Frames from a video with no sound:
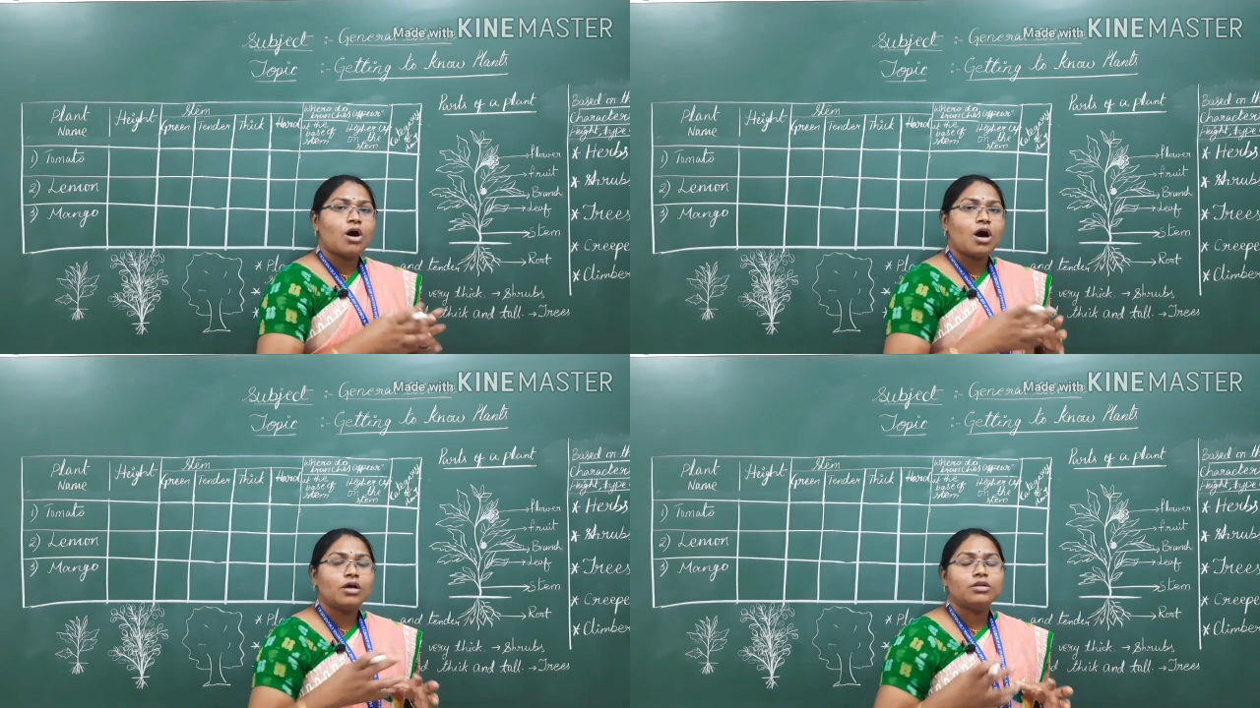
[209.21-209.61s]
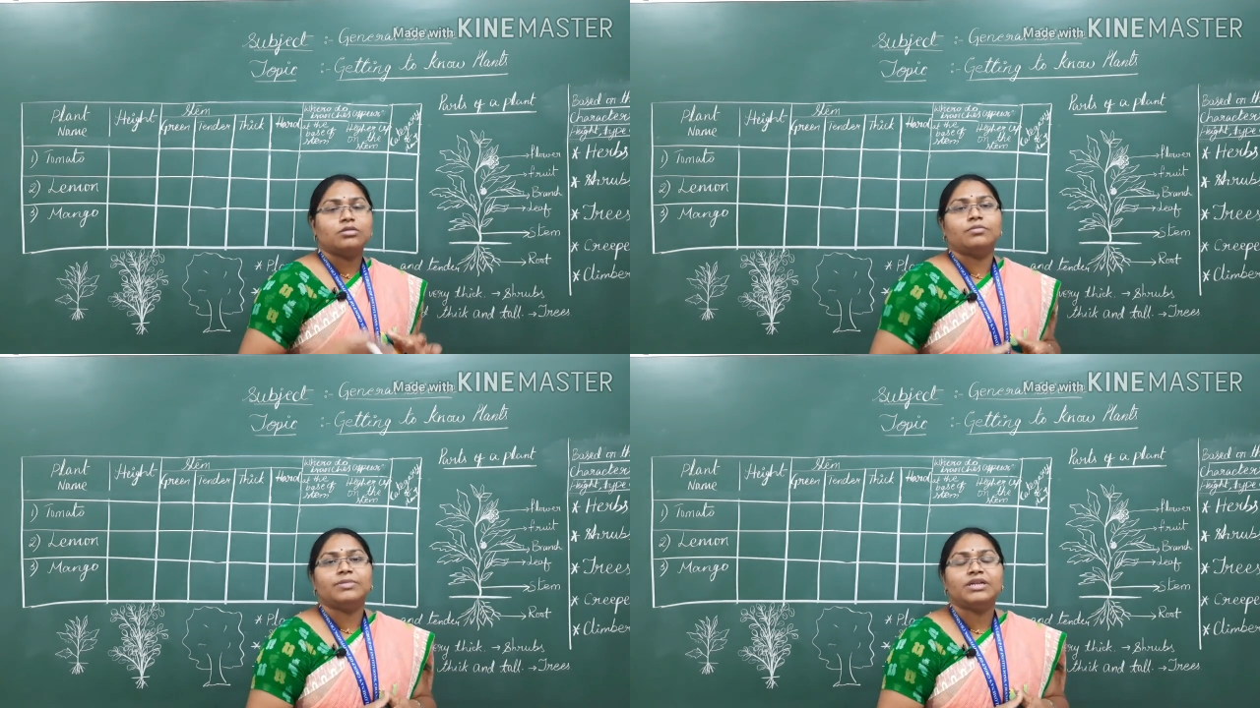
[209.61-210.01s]

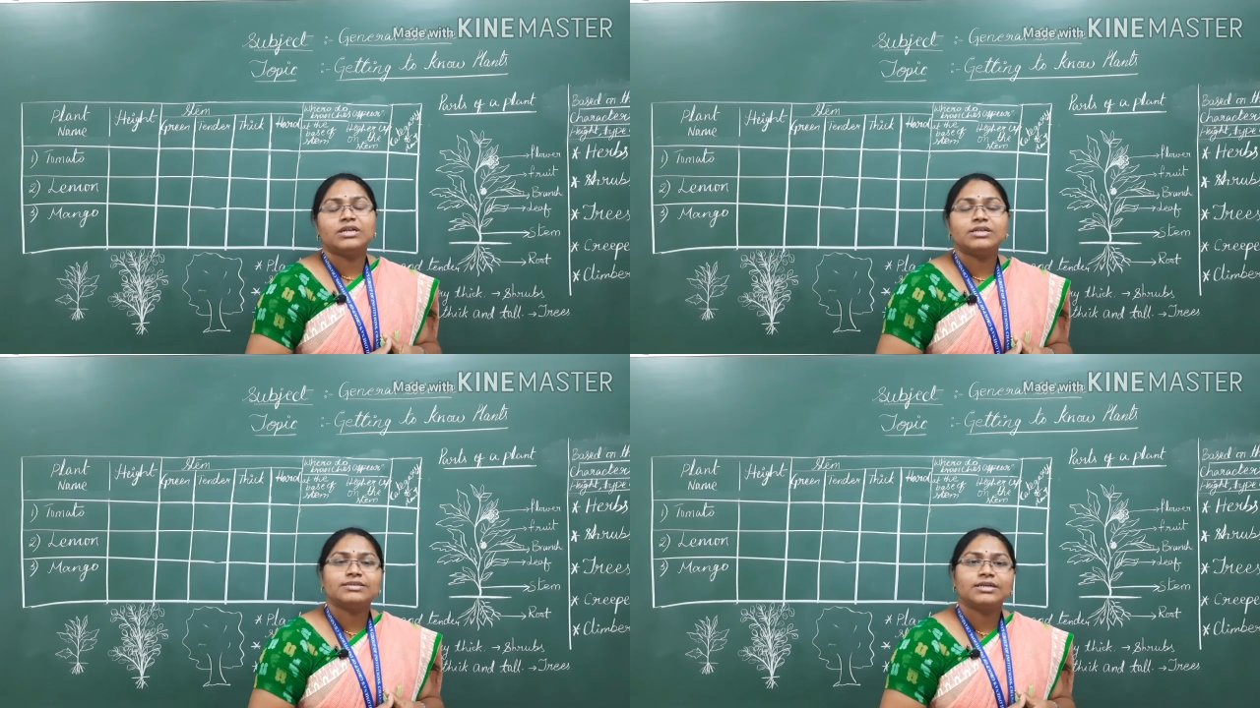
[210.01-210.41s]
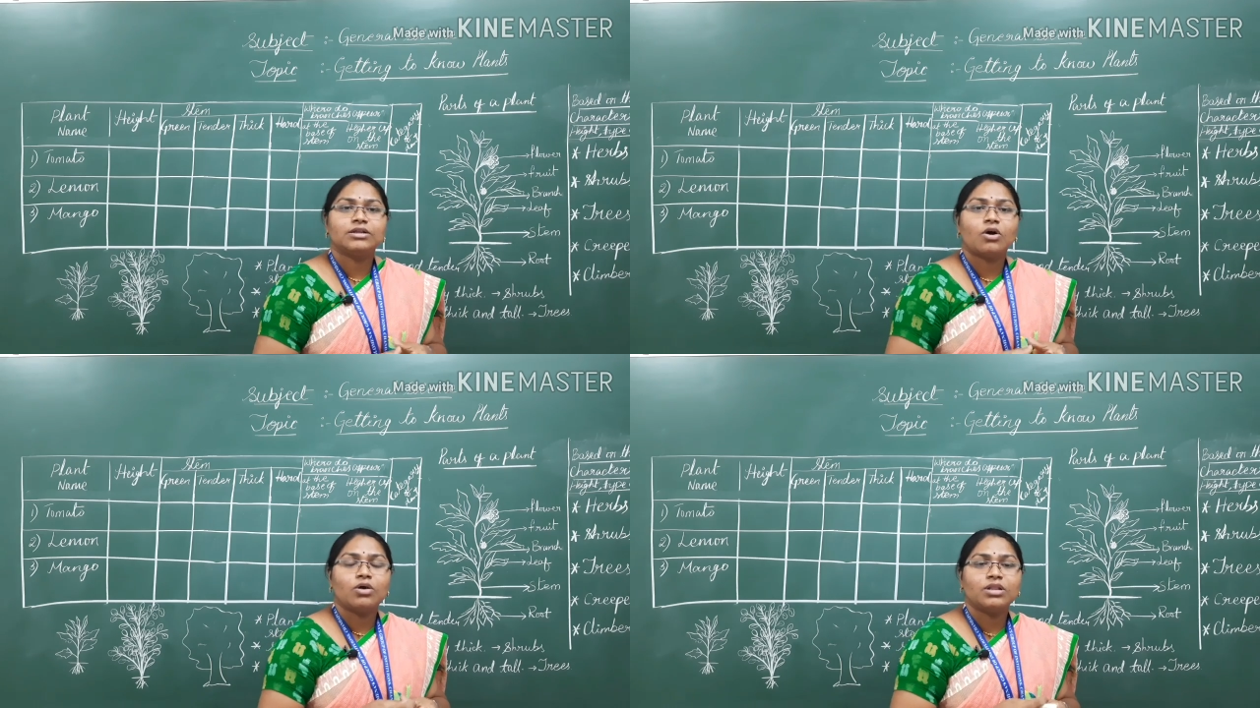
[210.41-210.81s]
all minerals
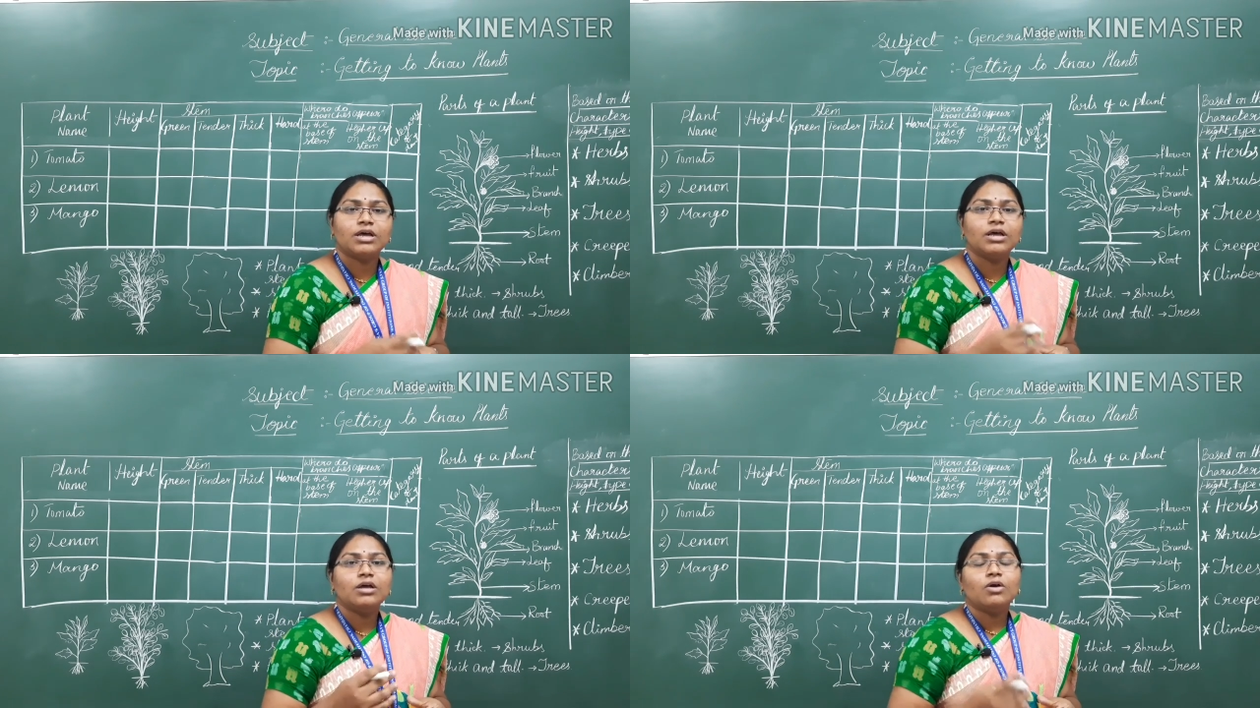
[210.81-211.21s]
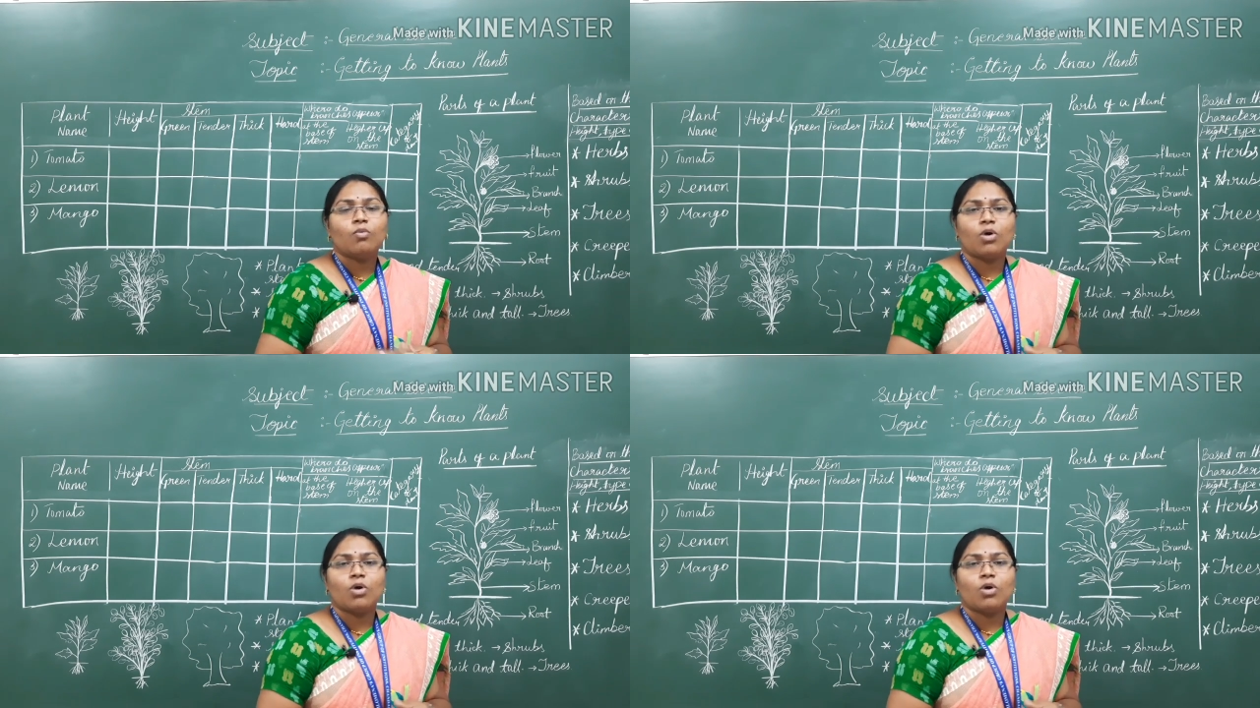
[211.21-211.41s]
and all the